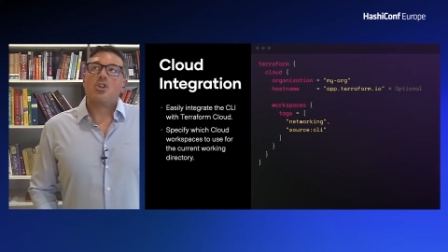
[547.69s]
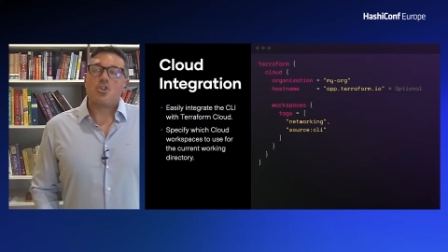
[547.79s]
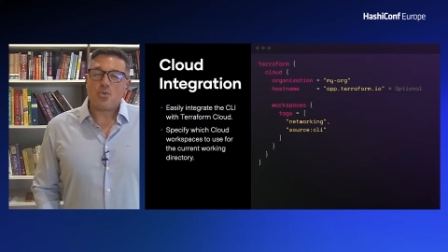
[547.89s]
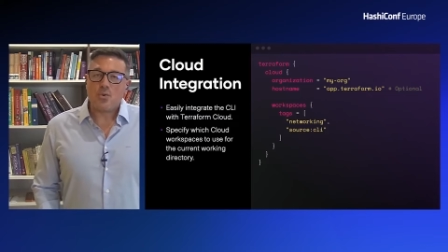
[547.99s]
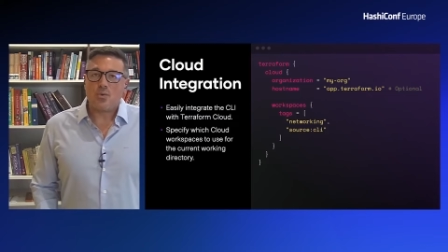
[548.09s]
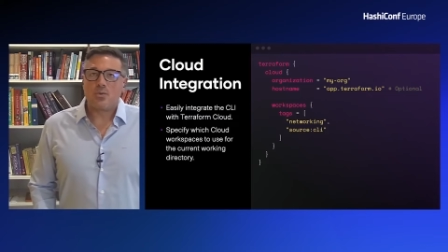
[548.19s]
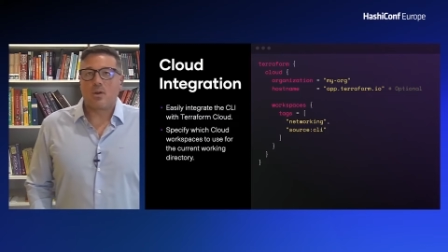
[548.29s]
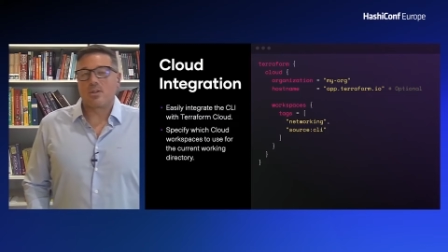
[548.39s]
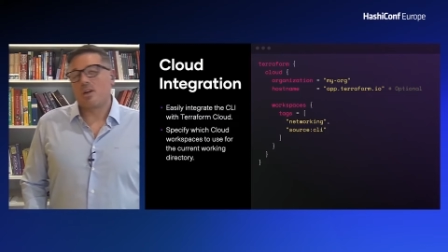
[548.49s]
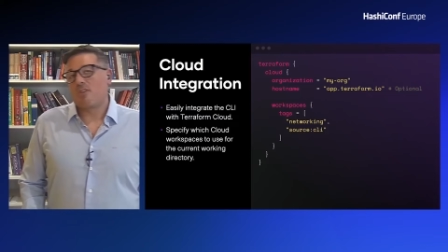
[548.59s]
use
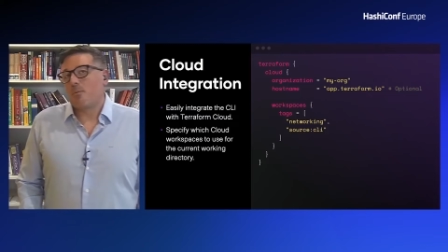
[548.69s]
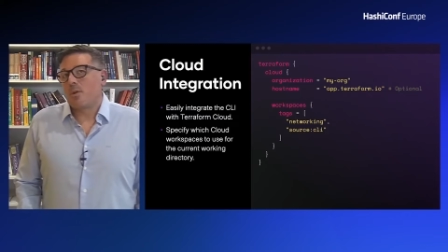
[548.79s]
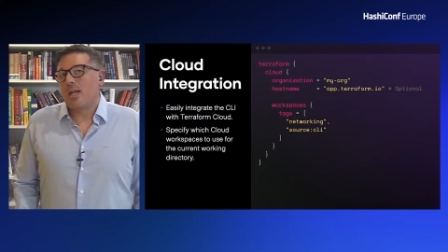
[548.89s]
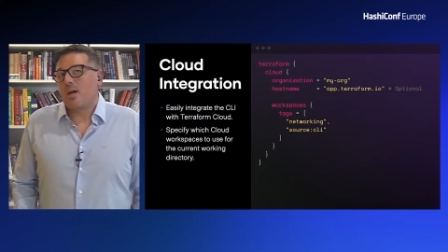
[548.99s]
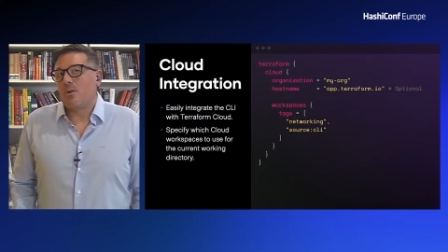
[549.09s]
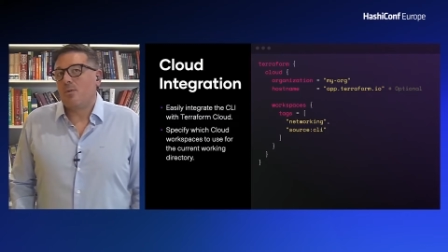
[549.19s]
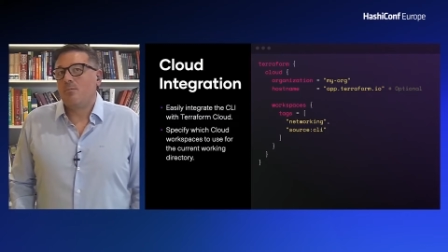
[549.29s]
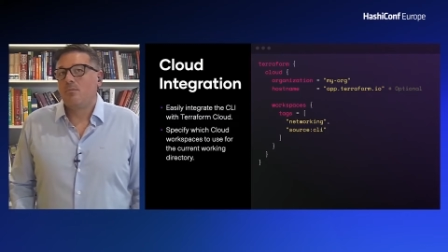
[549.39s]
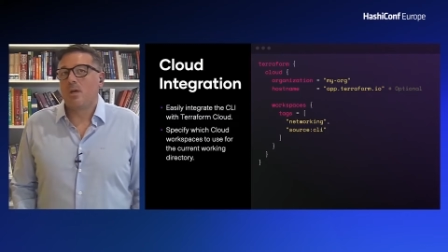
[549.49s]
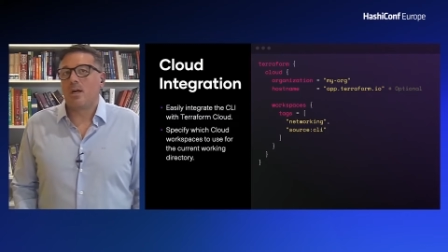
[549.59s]
our Terraform
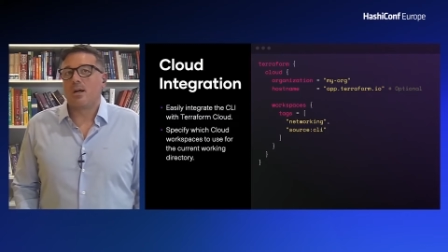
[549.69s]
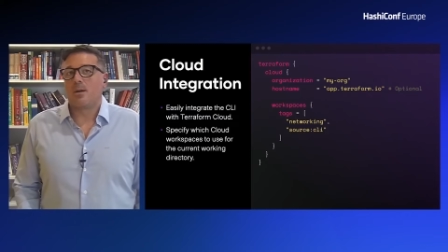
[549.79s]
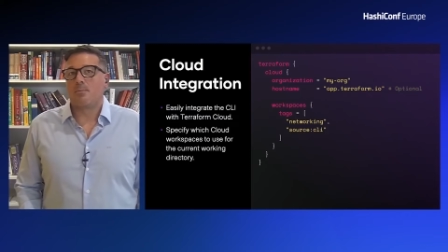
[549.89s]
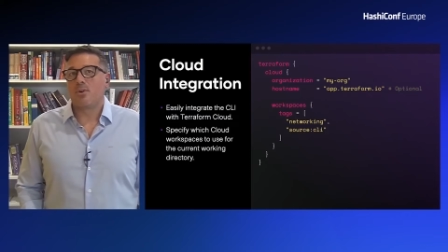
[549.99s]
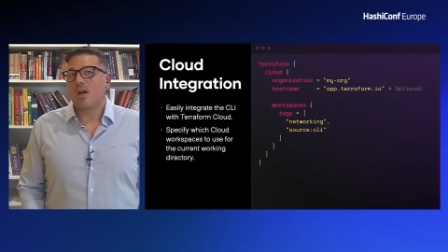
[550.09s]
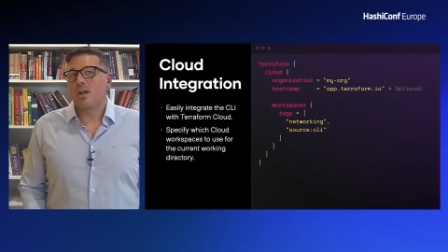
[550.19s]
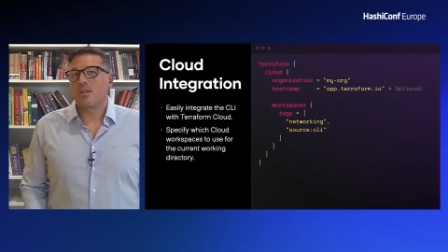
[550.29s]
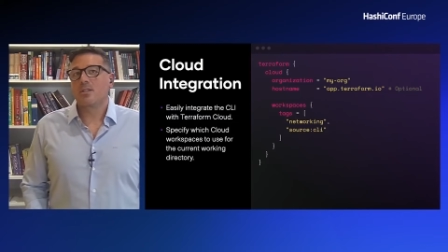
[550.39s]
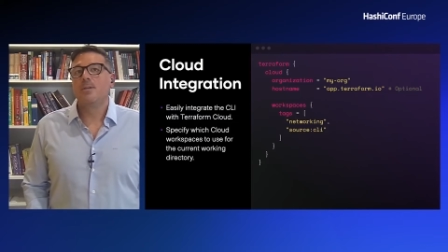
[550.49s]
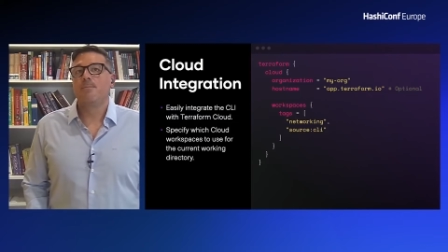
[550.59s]
Cloud uh,
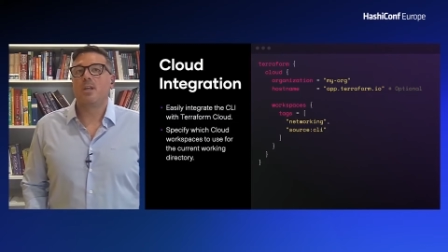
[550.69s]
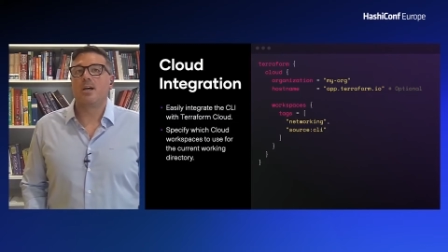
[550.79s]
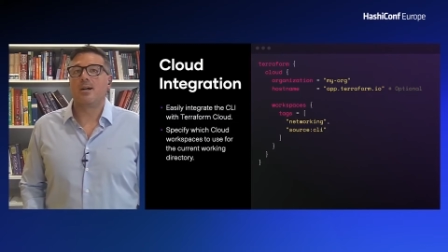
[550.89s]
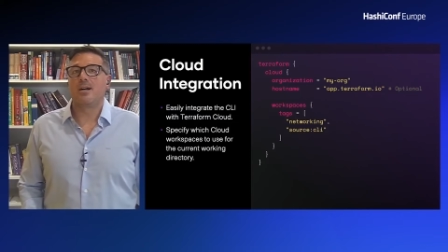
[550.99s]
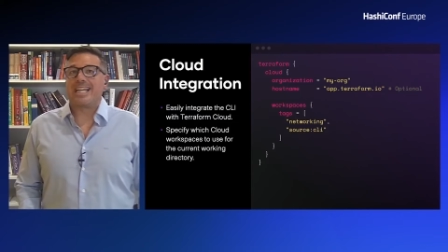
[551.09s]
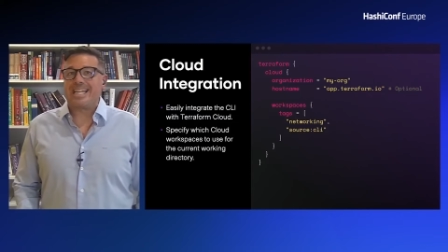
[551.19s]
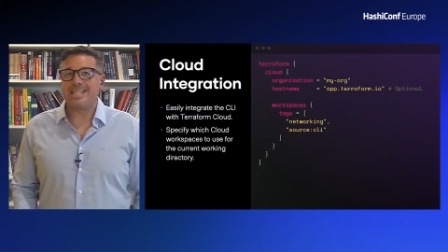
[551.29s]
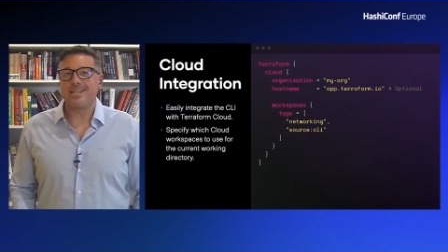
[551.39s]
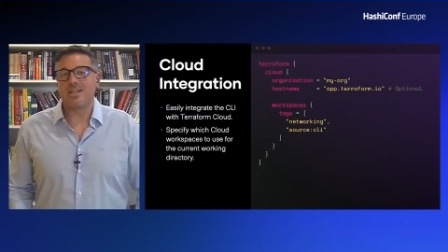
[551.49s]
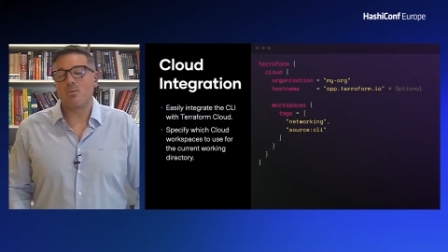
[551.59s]
product uh,
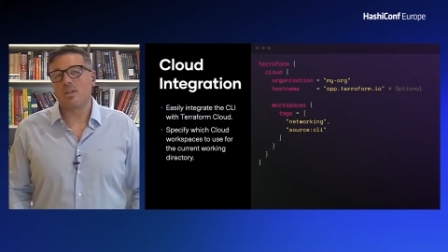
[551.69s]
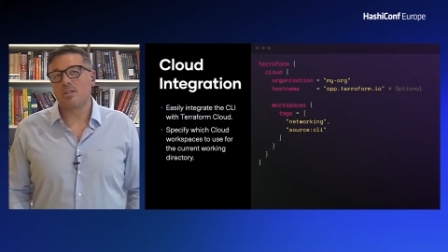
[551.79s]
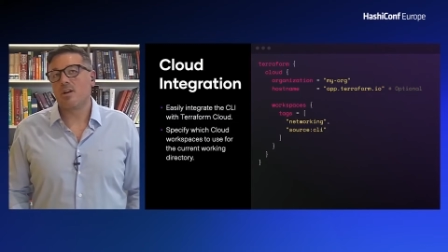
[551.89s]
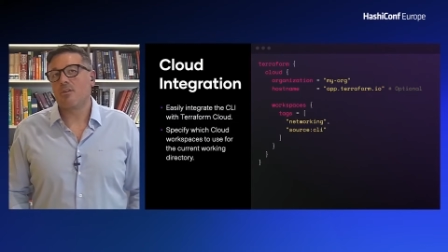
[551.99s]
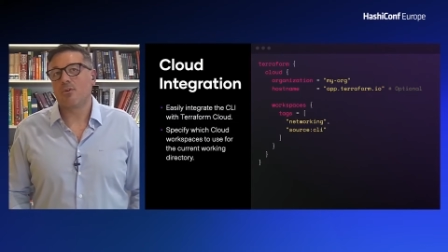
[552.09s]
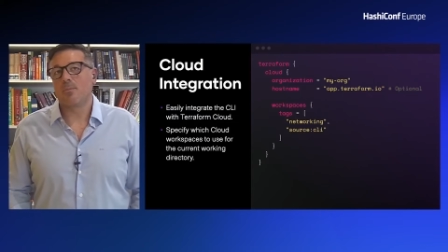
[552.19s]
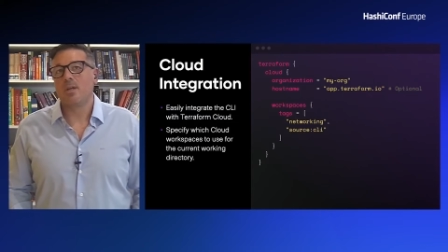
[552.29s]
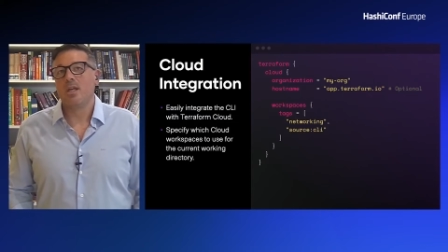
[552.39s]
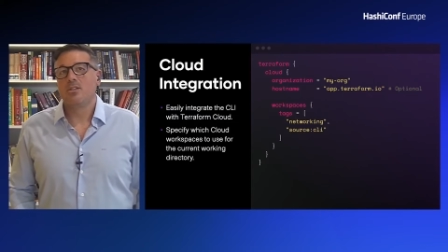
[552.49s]
easily within Terraform.